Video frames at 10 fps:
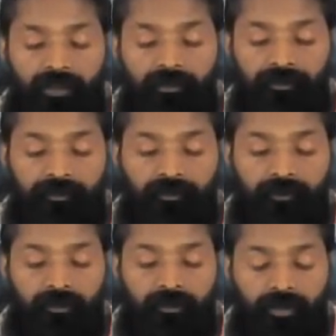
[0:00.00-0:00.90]
least
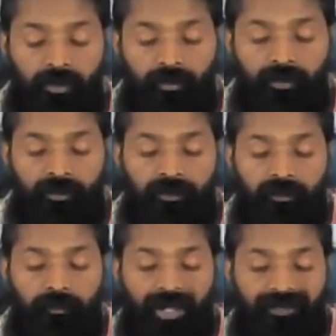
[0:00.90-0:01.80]
doing
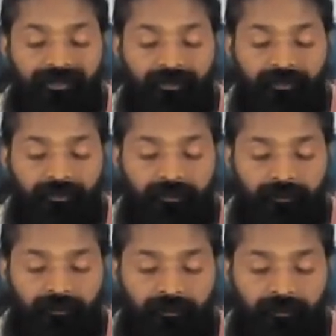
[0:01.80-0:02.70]
the practice,